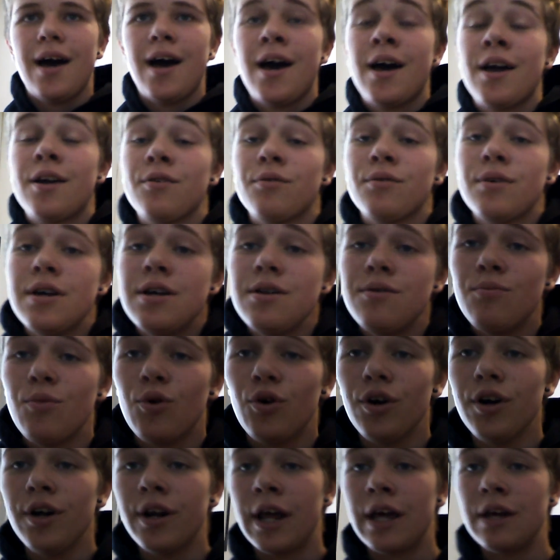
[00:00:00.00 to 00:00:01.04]
I read
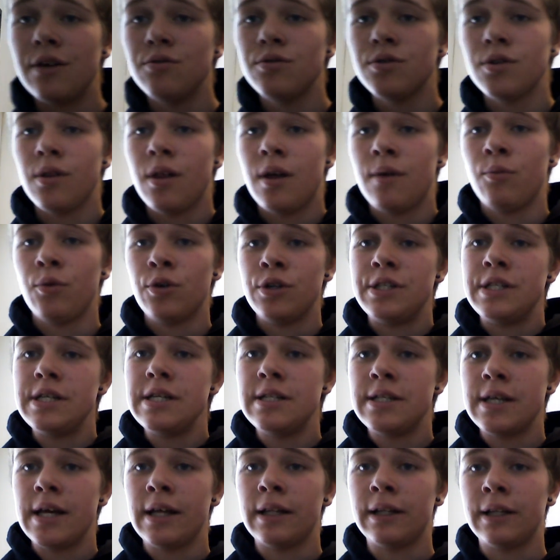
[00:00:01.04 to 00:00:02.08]
more and I use a lot more
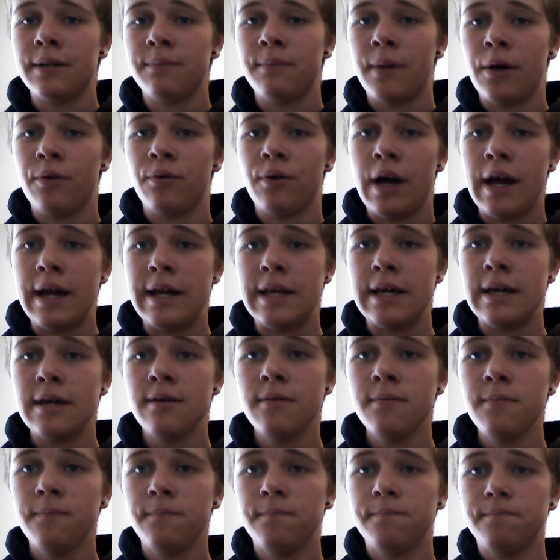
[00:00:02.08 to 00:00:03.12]
detail in my
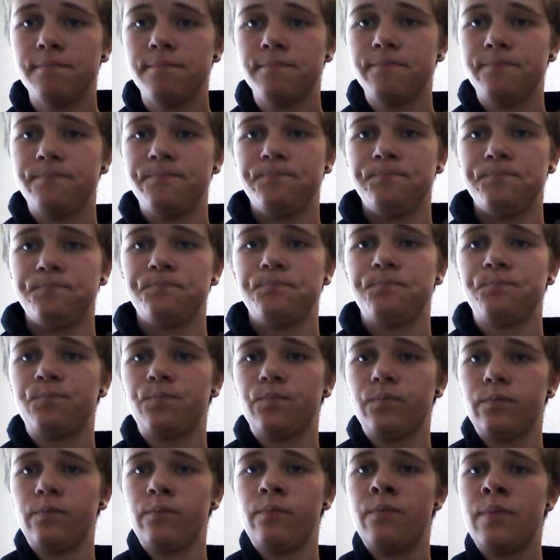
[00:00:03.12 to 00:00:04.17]
writing
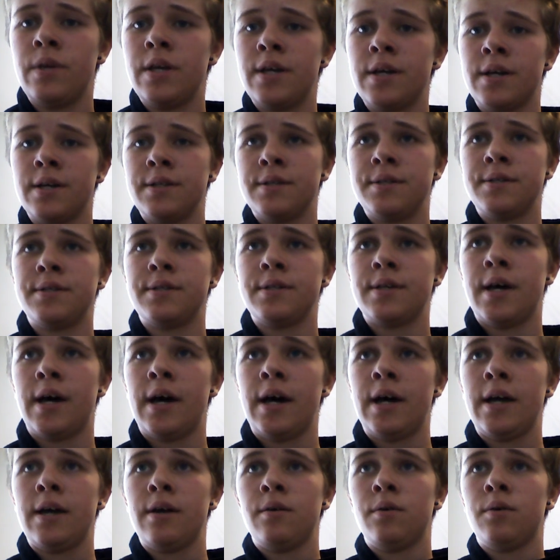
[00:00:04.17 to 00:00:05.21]
because
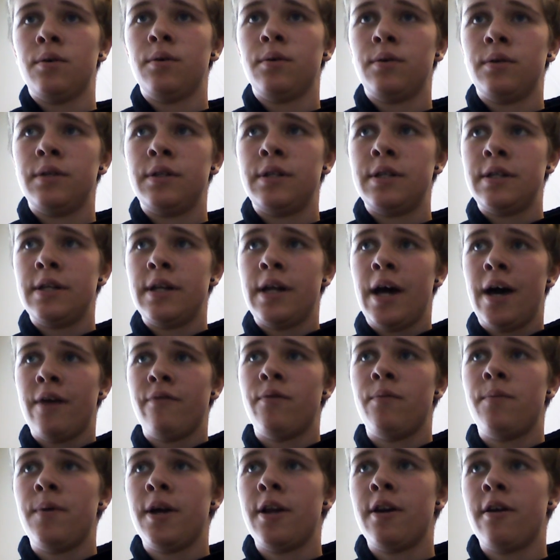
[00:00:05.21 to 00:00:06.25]
I didn't have
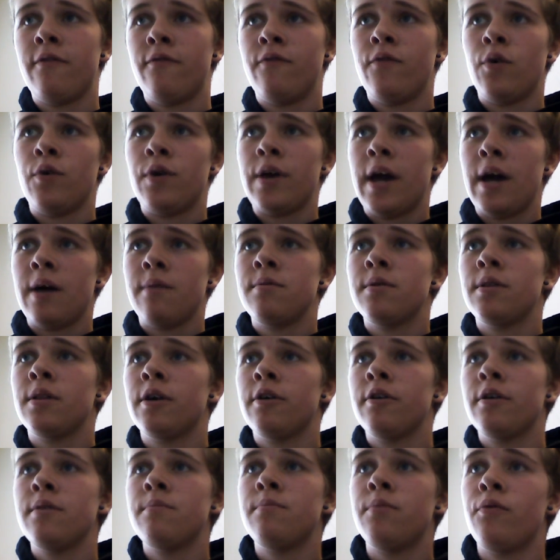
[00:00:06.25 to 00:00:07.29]
a big enough
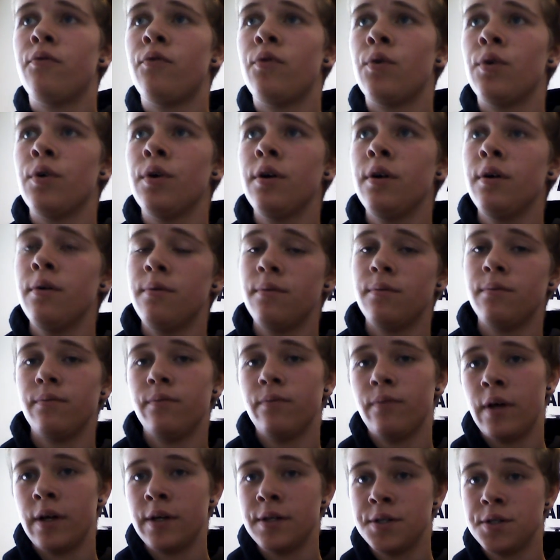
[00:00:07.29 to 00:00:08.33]
vocabulary before
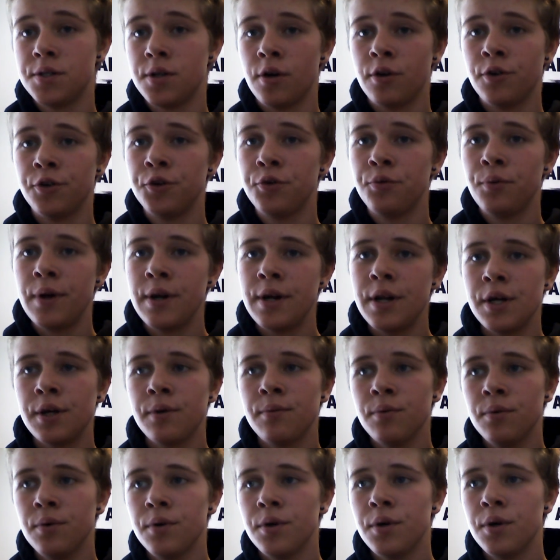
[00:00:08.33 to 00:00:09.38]
I started
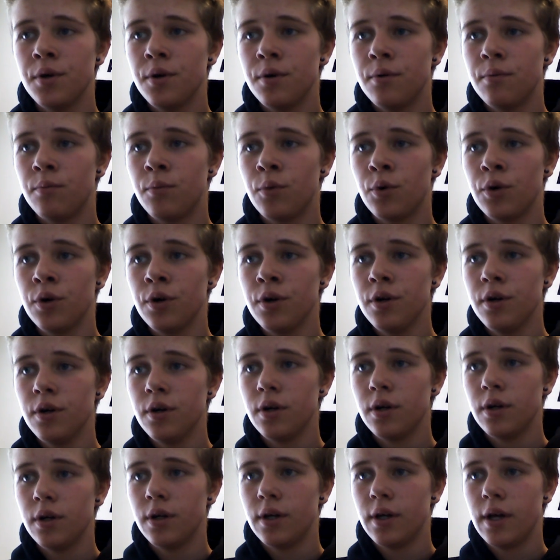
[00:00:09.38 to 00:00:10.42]
reading more,
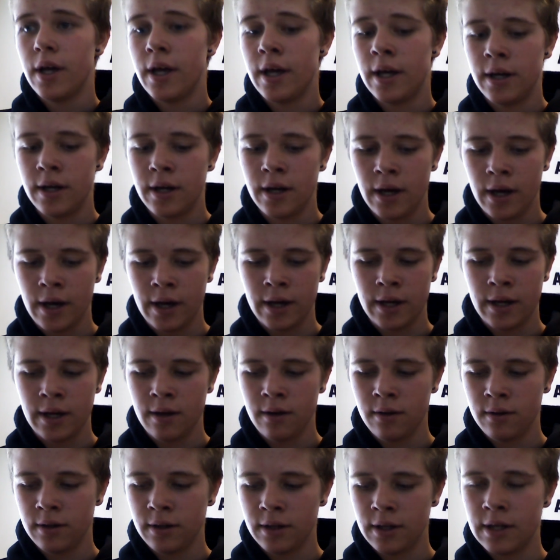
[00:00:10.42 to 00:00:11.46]
and
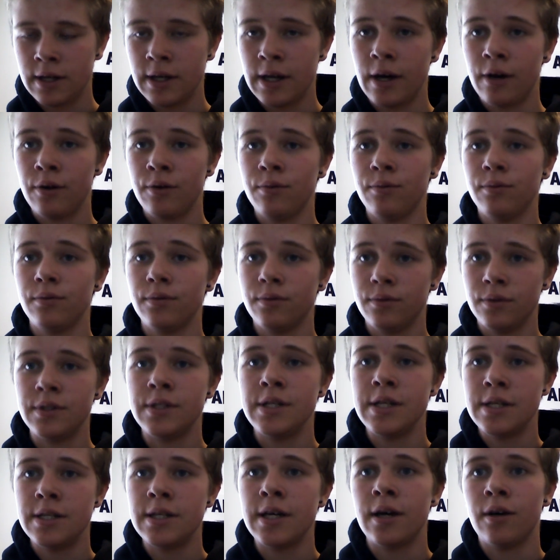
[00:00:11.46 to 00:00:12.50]
I can now
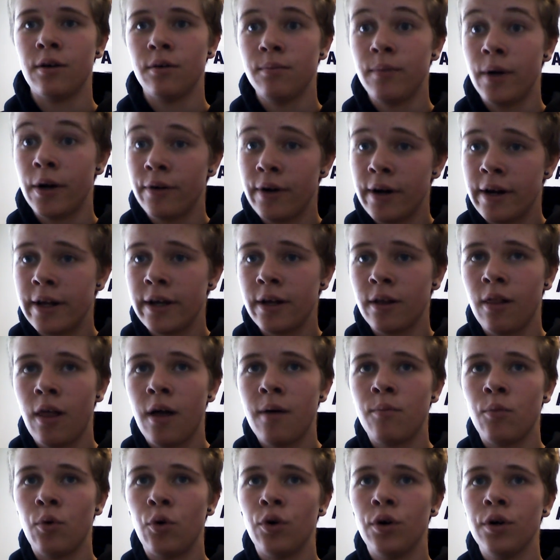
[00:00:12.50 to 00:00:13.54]
detail my writing a
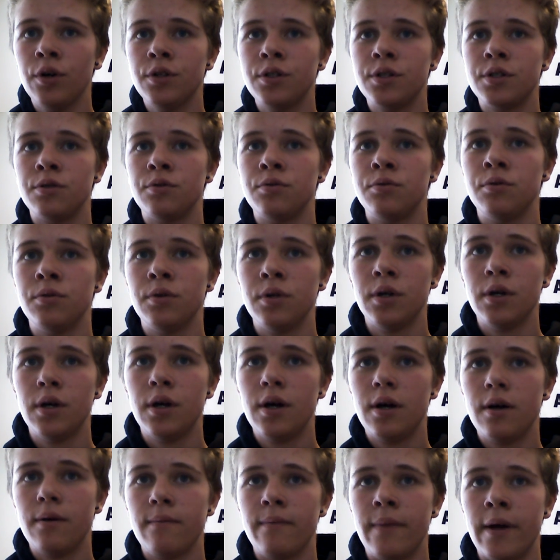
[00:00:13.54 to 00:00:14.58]
lot more to
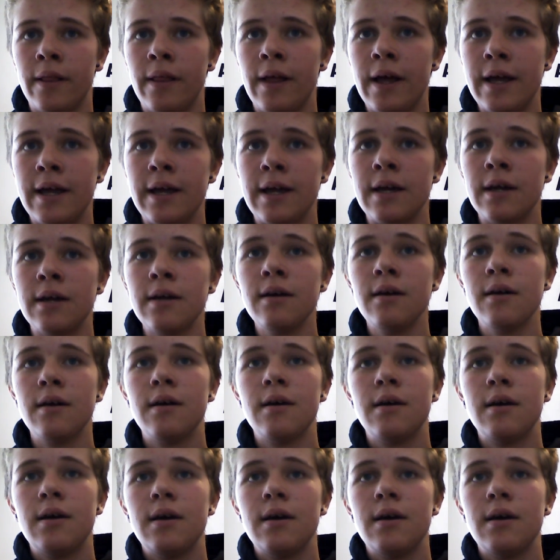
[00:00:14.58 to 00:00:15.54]
my liking.